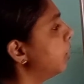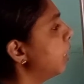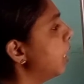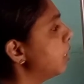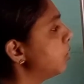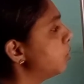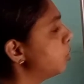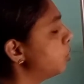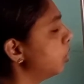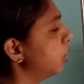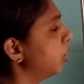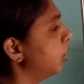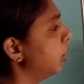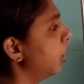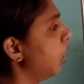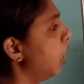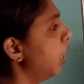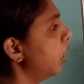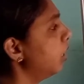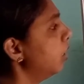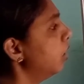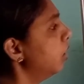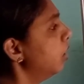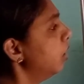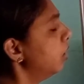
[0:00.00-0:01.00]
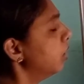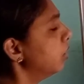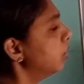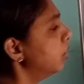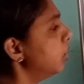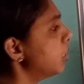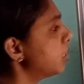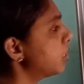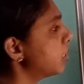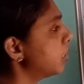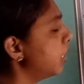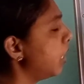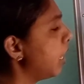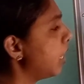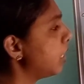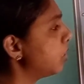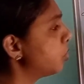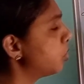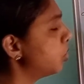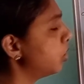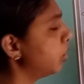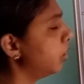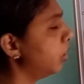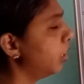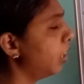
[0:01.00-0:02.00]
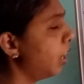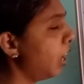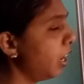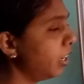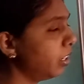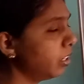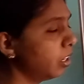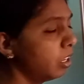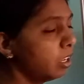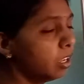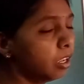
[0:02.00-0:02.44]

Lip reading: gastric gland. This gastric gland,